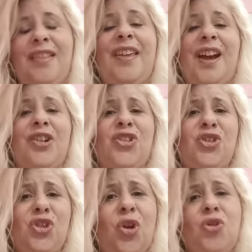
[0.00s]
They are
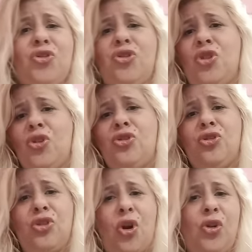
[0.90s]
so, so,
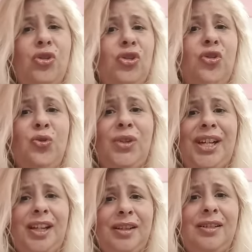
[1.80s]
so
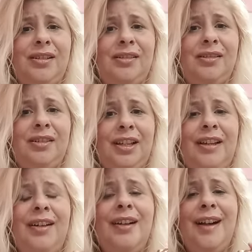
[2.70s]
unique.
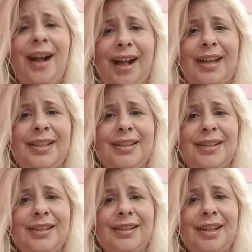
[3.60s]

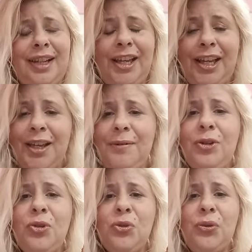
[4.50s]
Guys, if
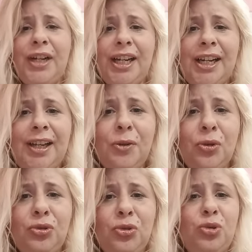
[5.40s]
you really
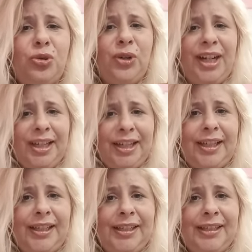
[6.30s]
want to
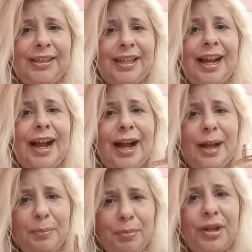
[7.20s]
try
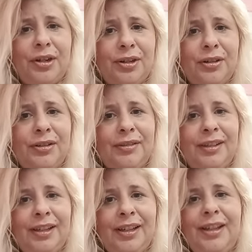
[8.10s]
amber,
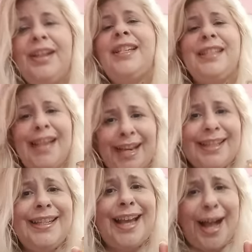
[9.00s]

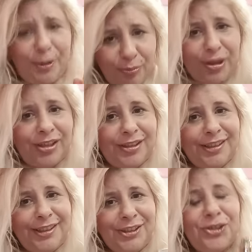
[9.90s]
sexy amber,
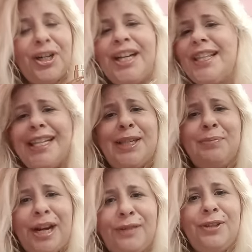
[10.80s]
try these
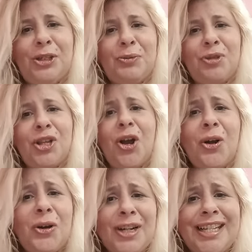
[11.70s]
perfumes.
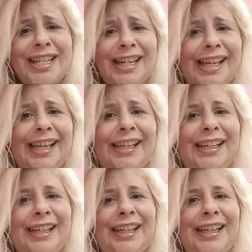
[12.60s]
Honestly.